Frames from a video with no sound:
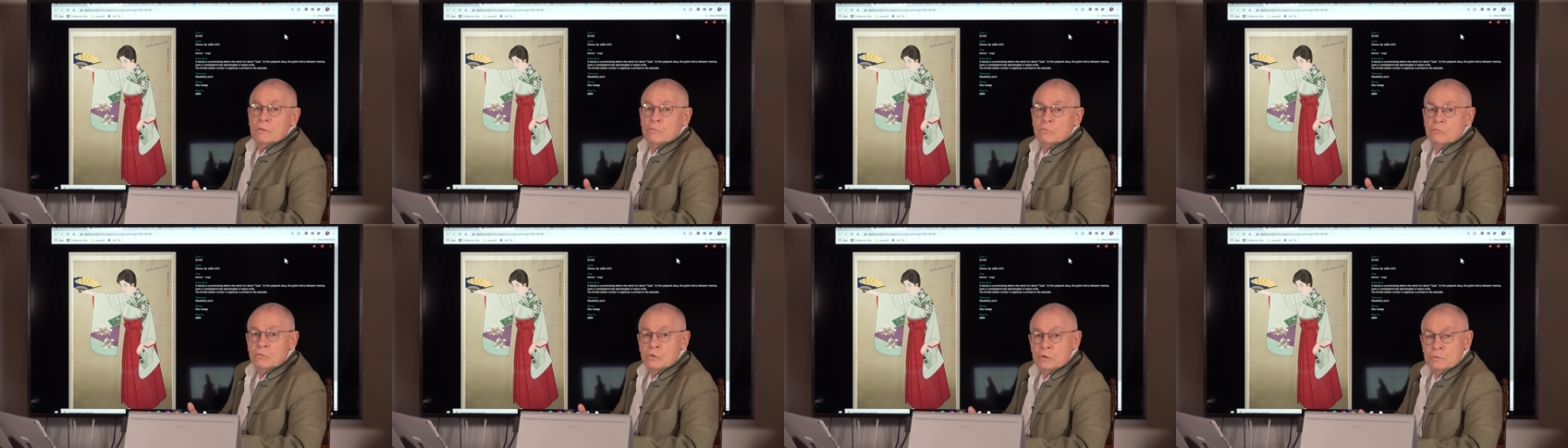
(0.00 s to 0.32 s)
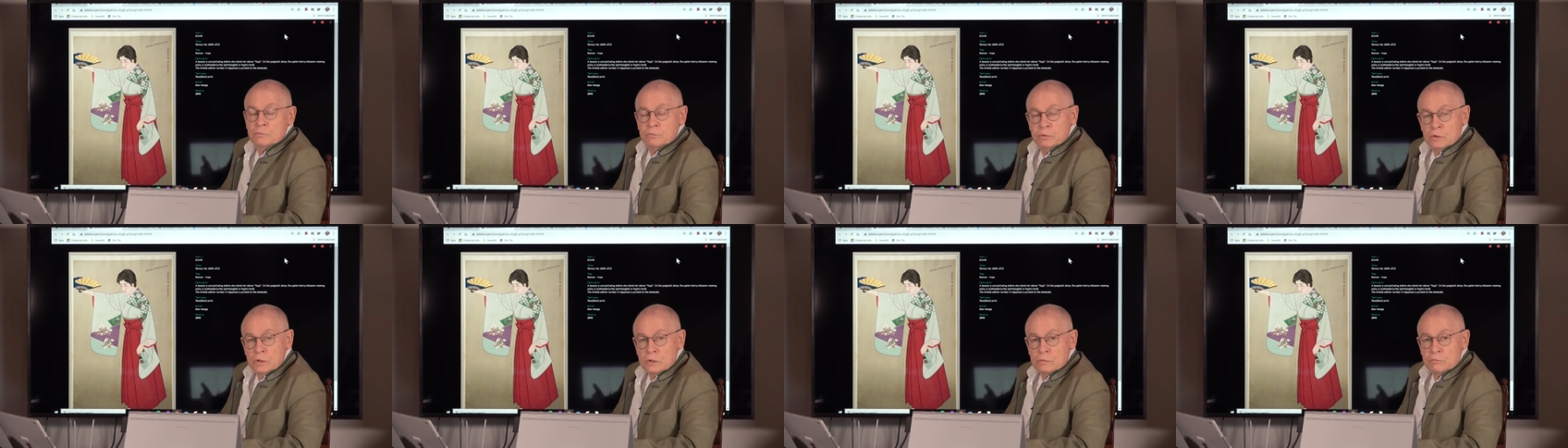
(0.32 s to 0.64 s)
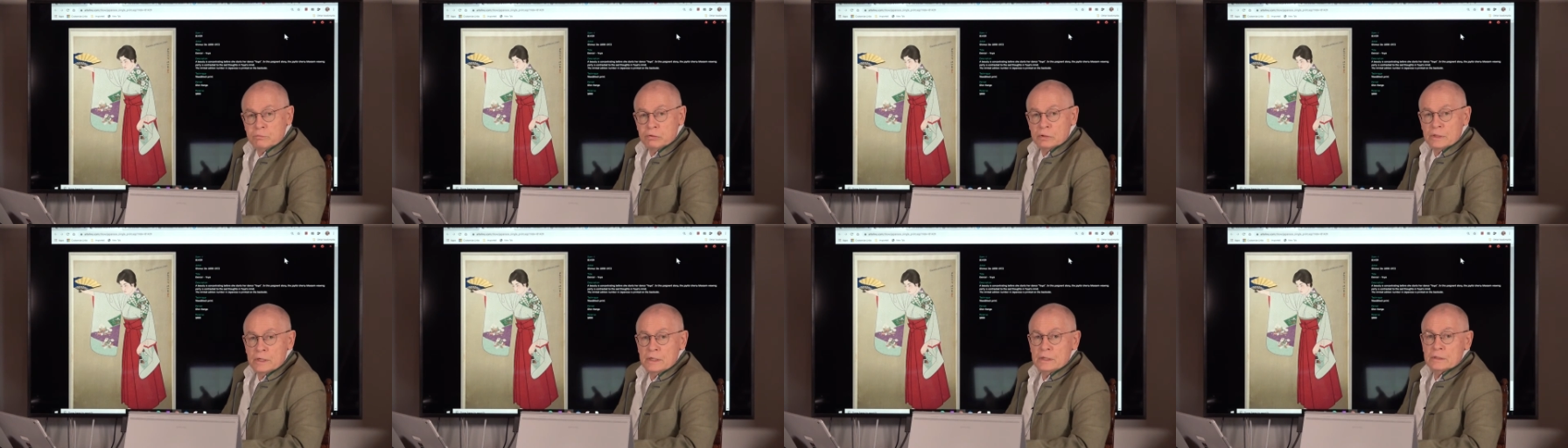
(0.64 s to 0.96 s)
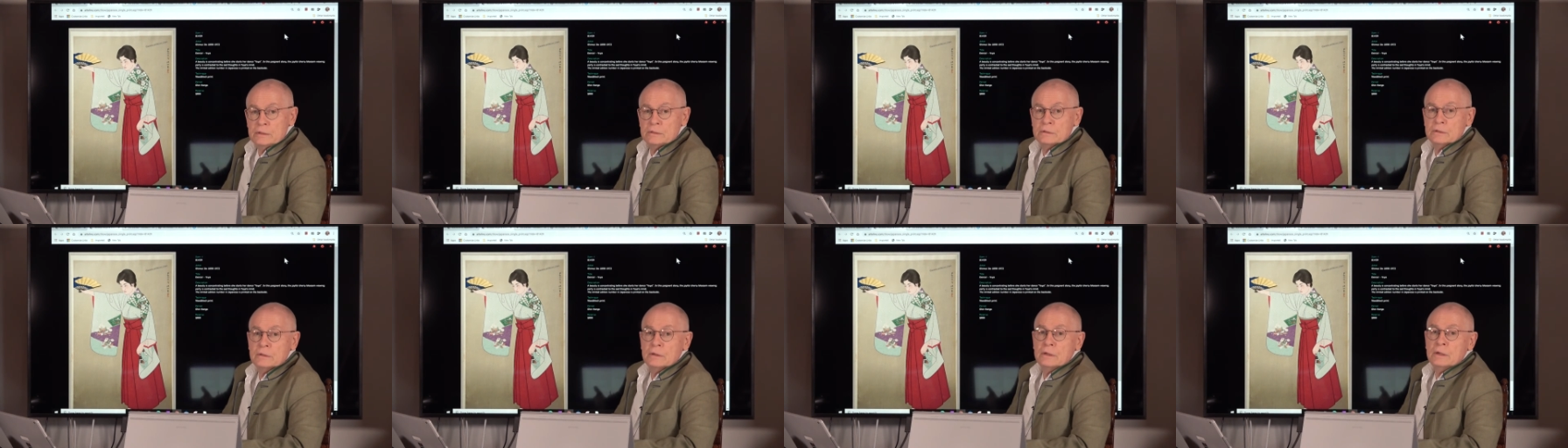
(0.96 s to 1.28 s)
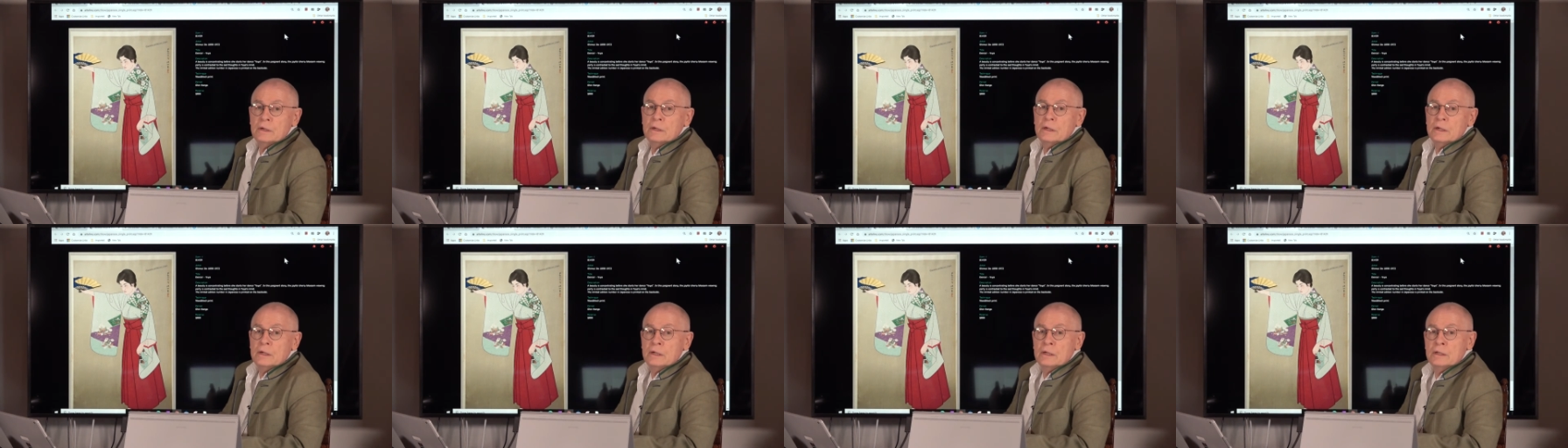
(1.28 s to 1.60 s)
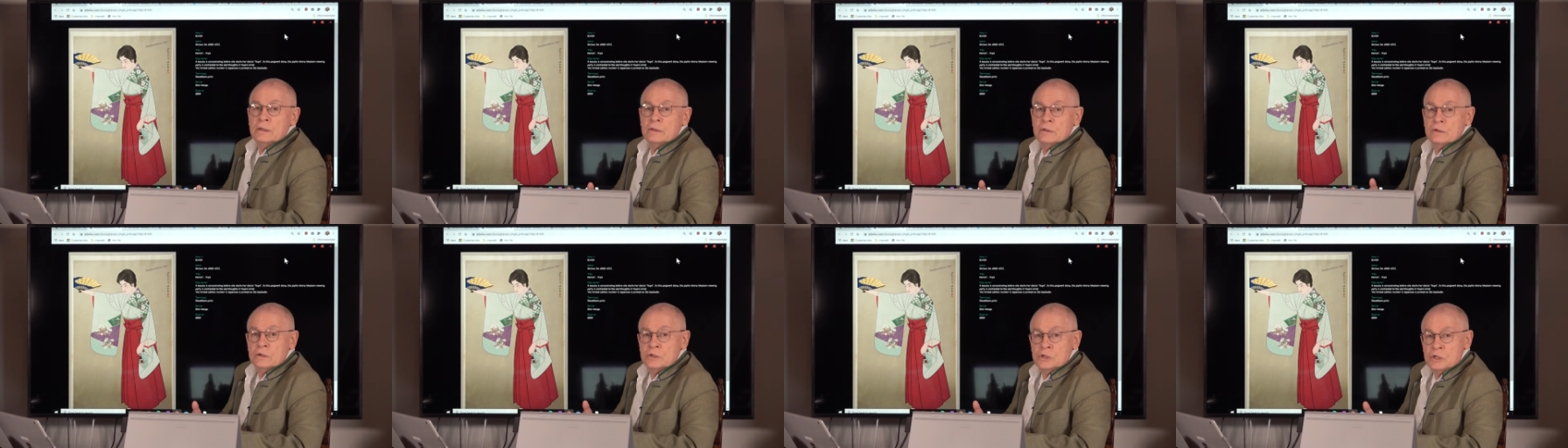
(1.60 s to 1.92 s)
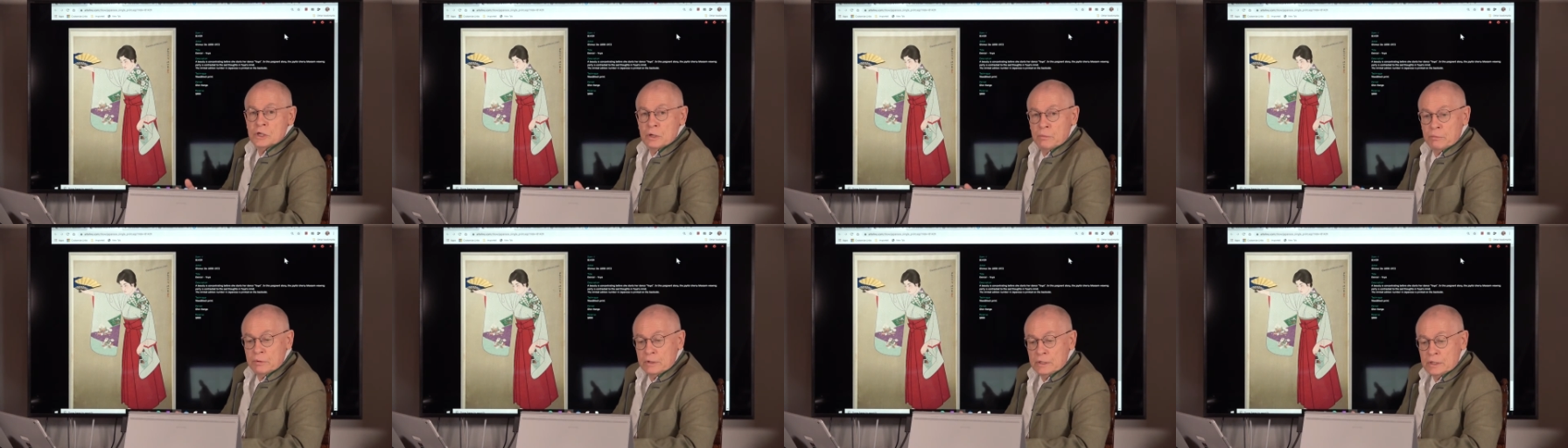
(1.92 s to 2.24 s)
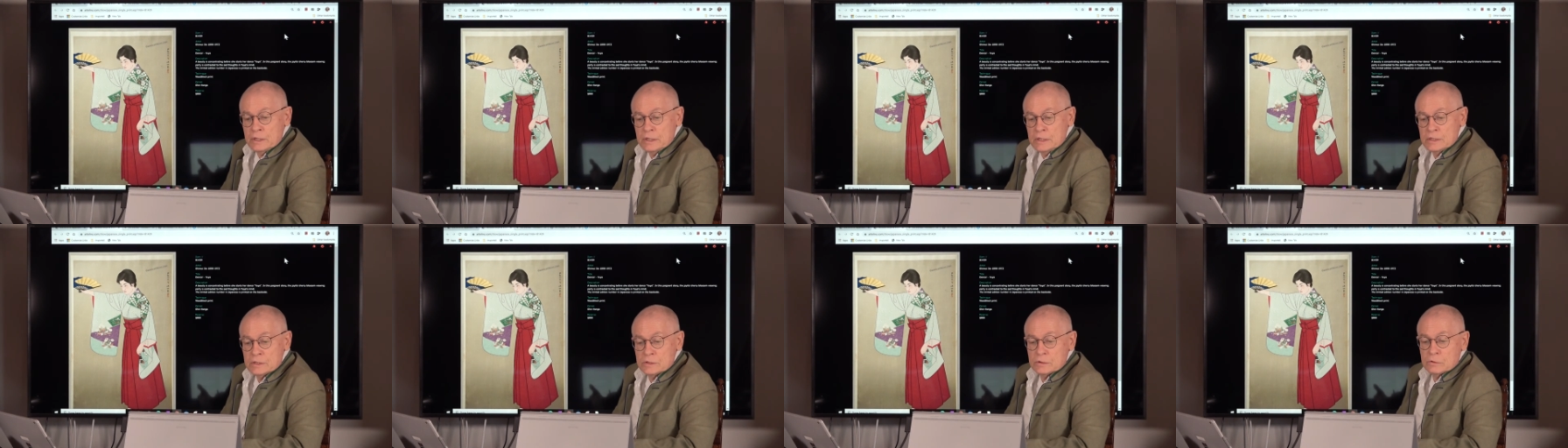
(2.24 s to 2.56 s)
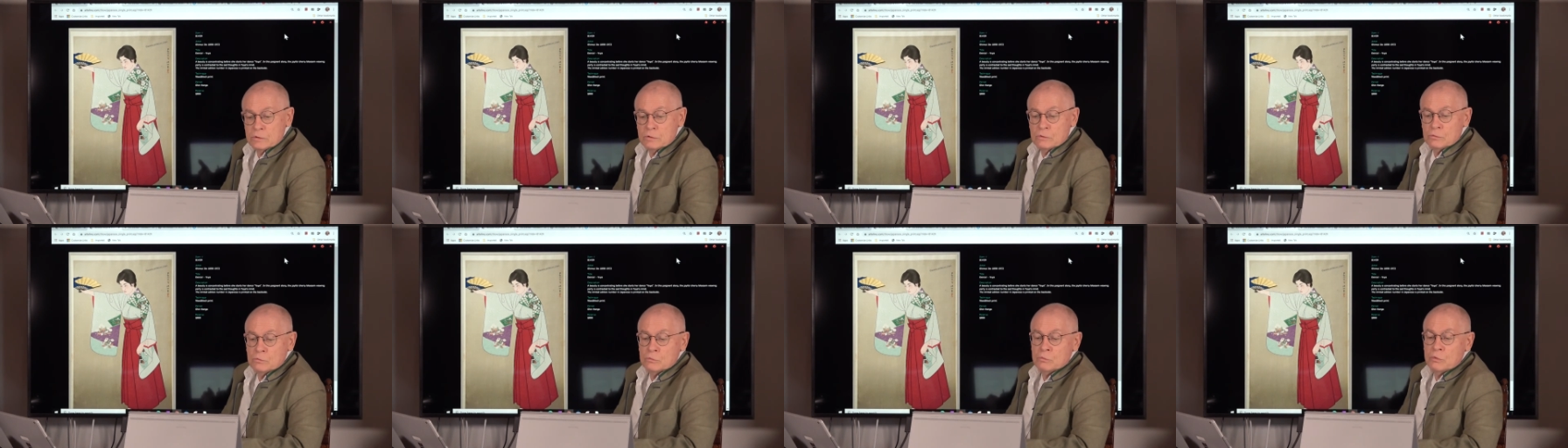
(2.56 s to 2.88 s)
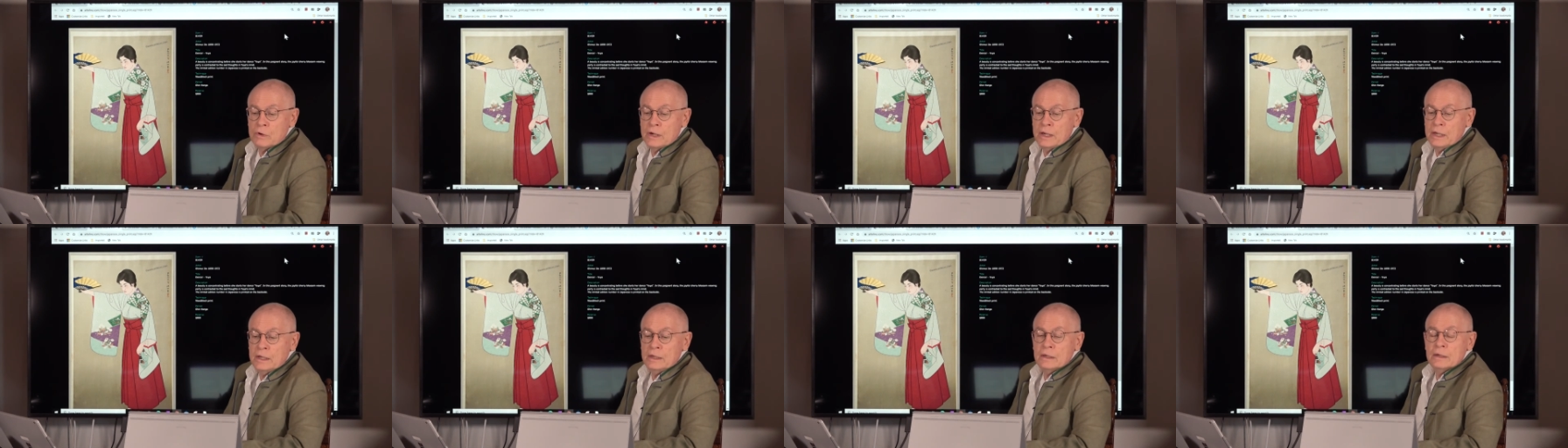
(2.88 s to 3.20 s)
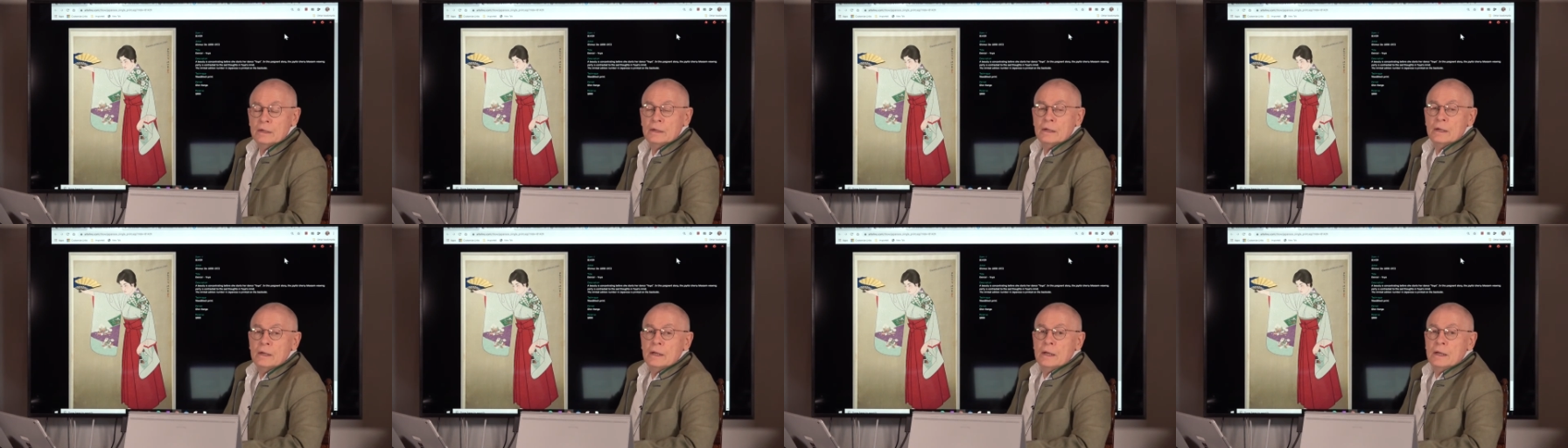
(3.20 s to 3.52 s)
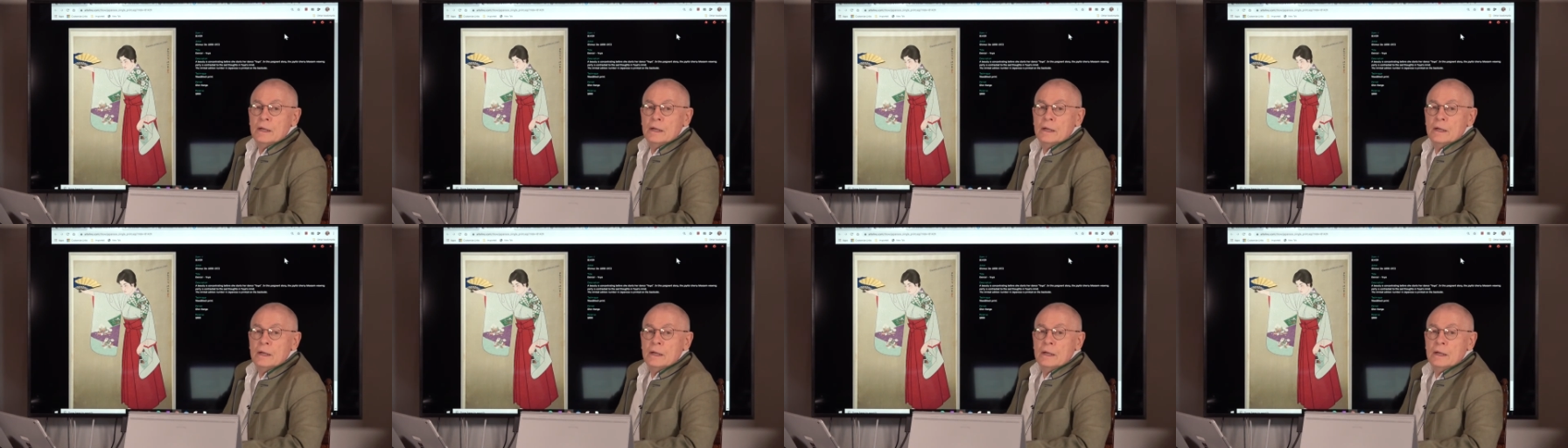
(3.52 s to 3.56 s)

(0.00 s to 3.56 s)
woodblock print in the Japanese way,